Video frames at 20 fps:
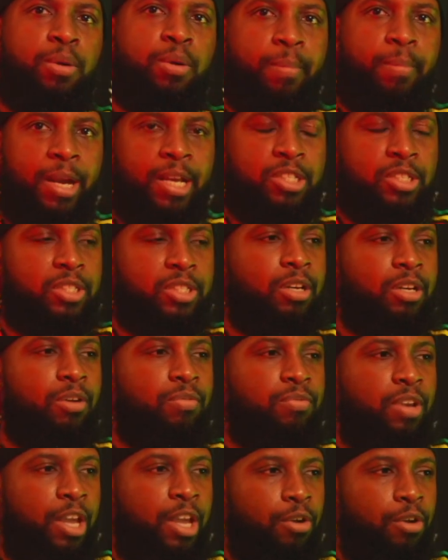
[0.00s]
legitimize
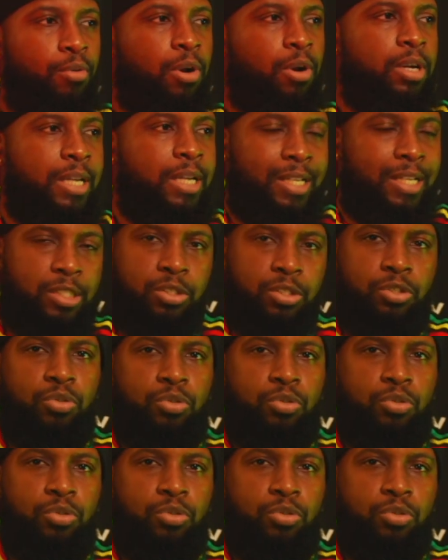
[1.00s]
yourself later on.